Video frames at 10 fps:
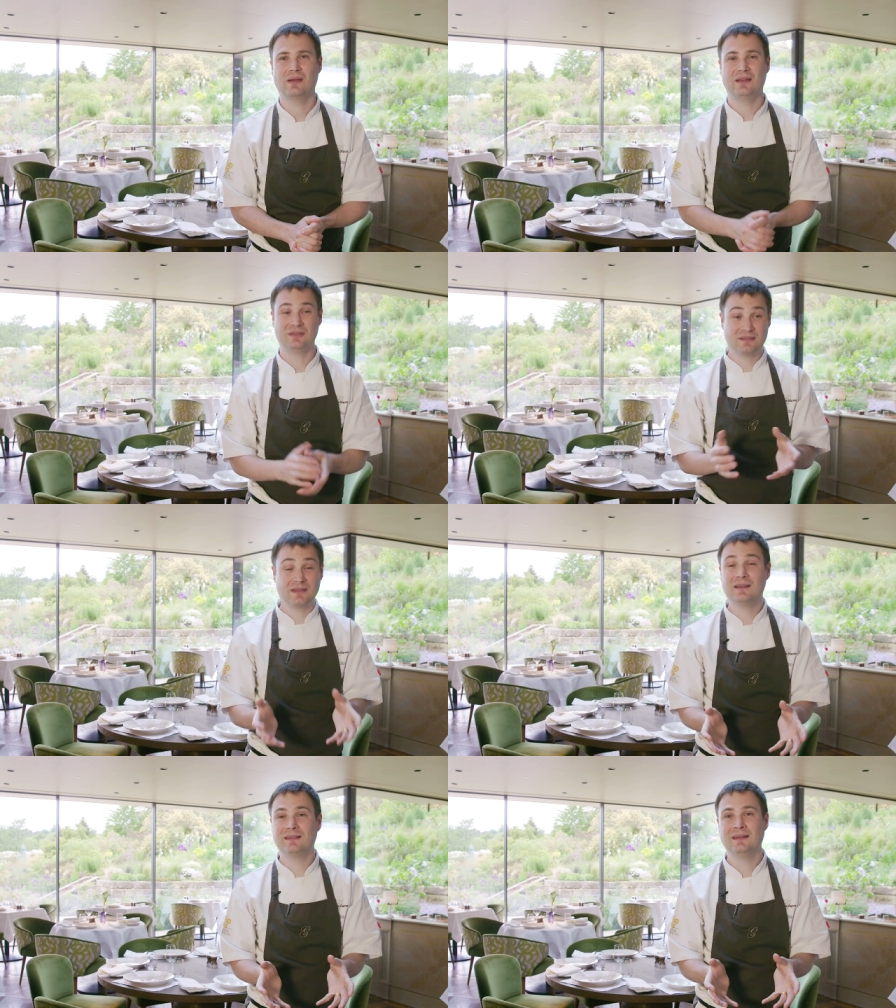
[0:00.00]
uh, a
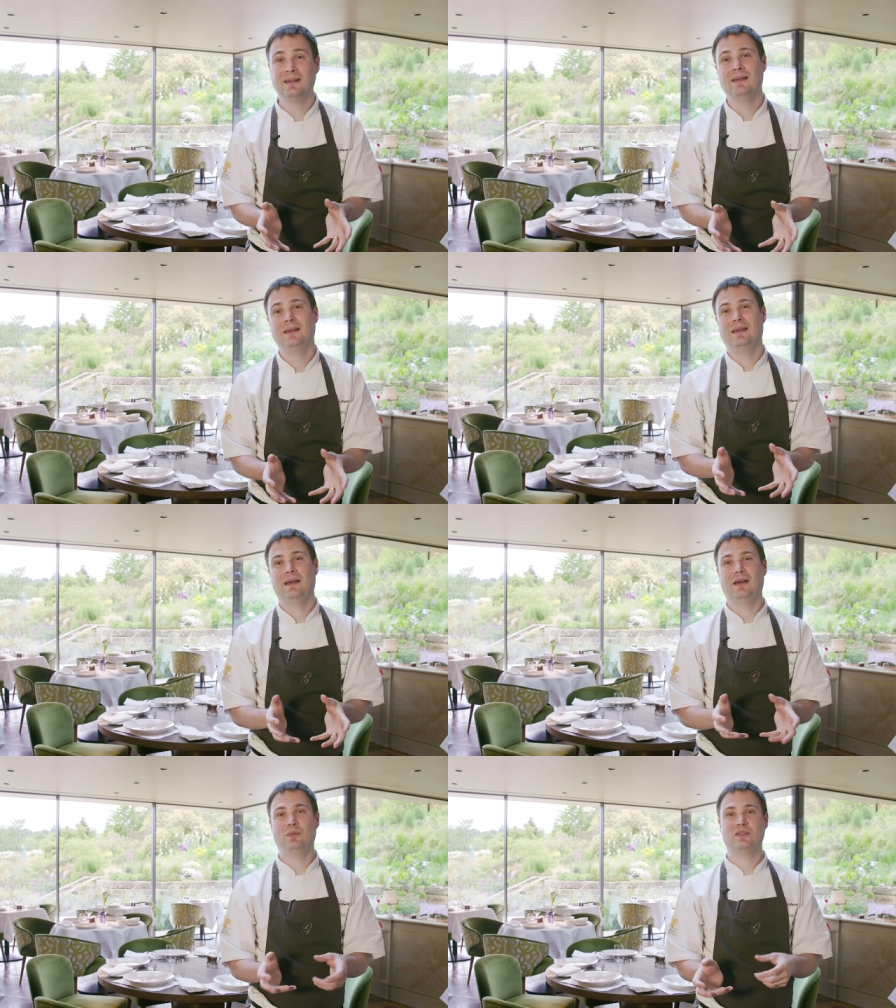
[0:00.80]
dessert,
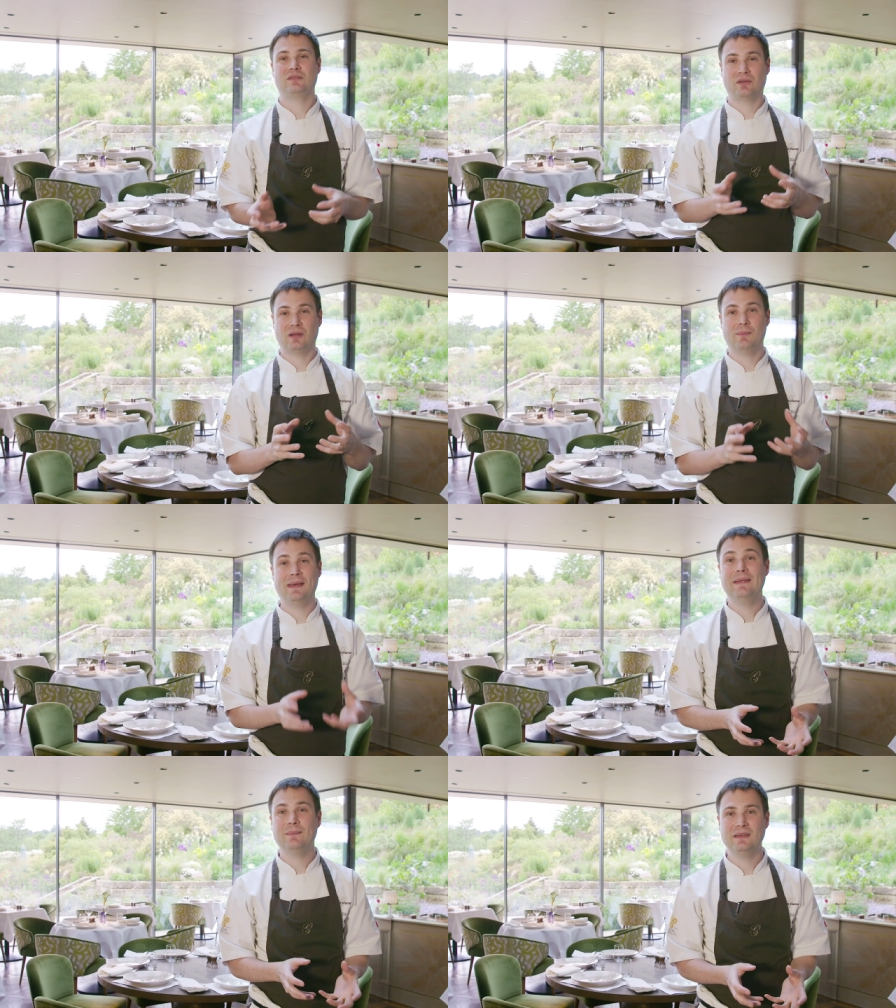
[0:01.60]
uh, which is on our
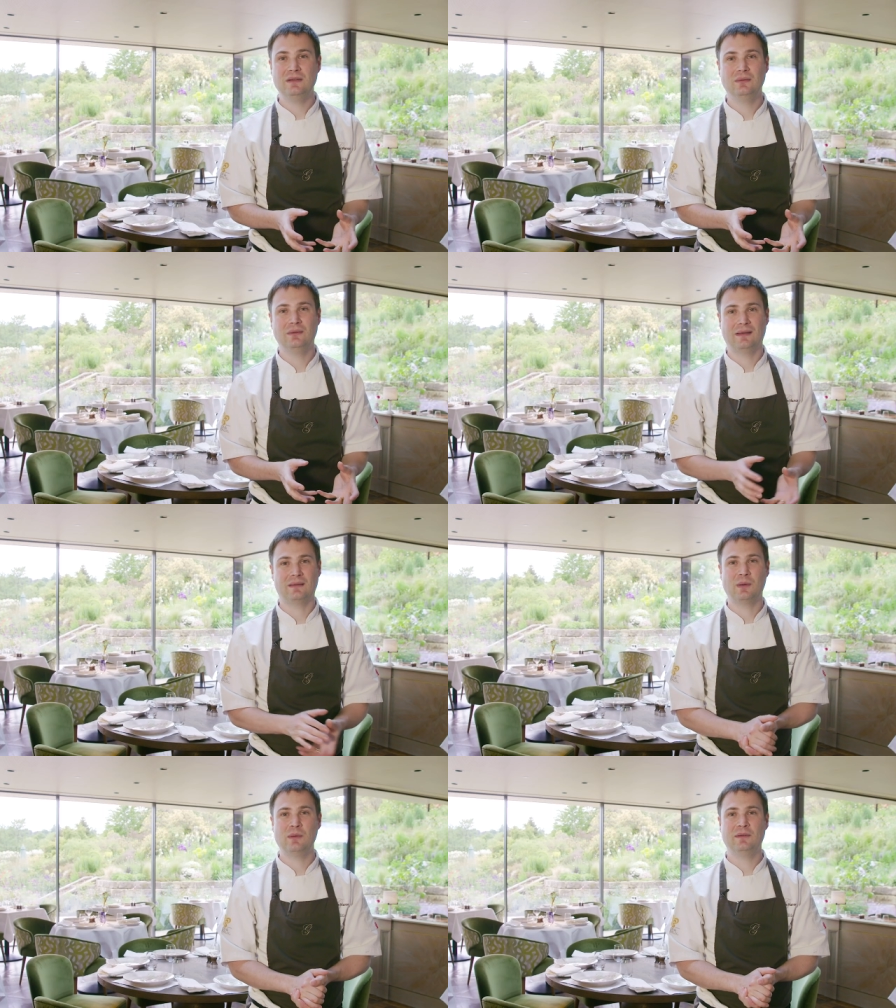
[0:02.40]
main menu at
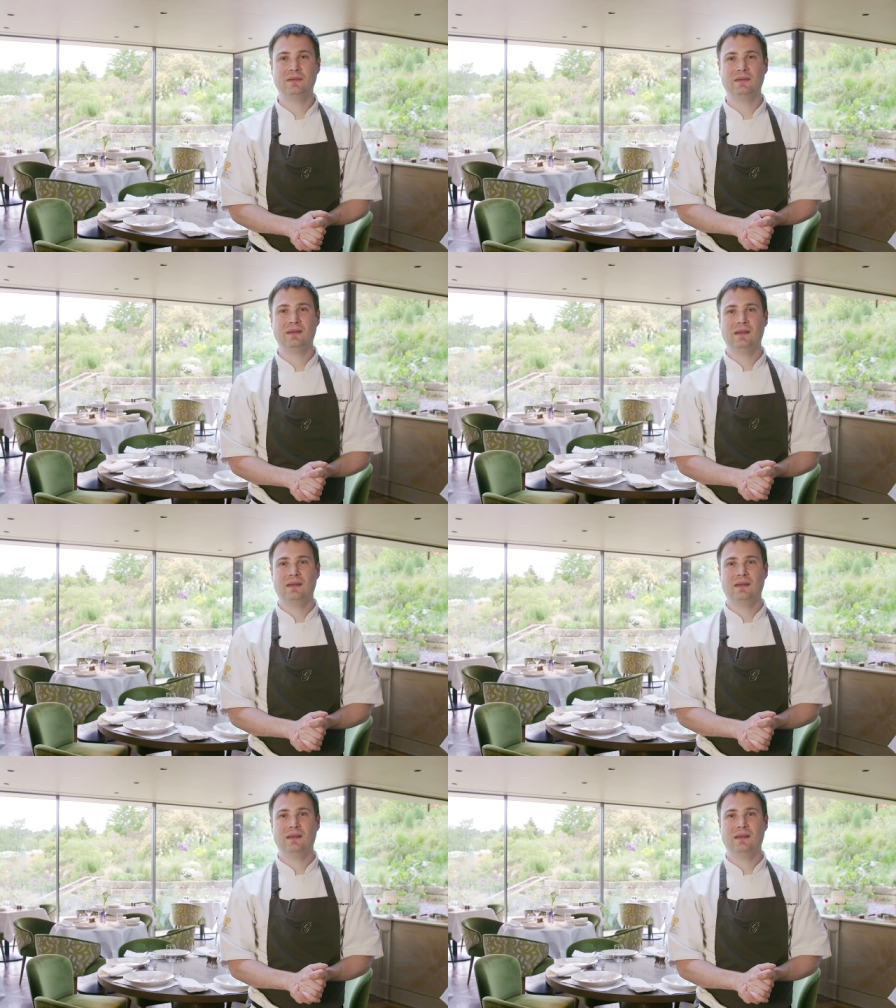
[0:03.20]
the moment.